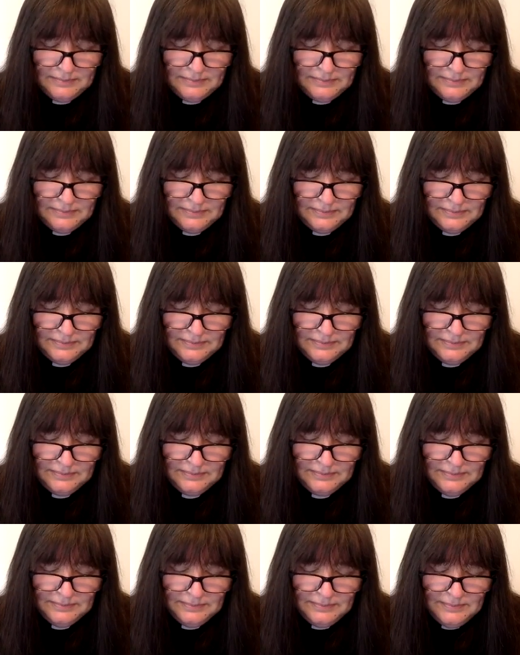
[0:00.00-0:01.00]

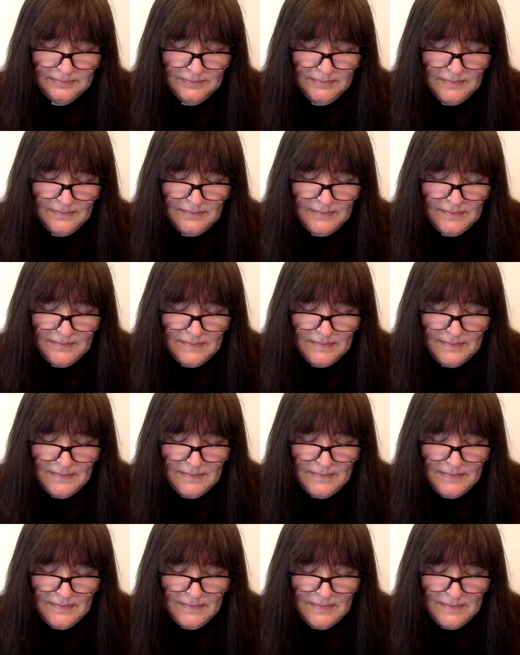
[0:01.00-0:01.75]
Nothing is said.